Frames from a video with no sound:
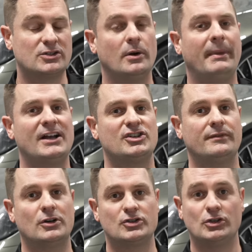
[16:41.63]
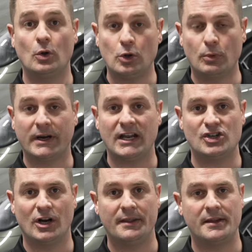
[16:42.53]
So imagine if there's no
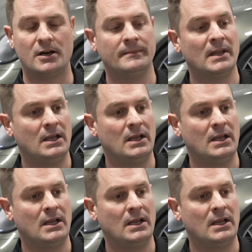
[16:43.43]
lubrication on there,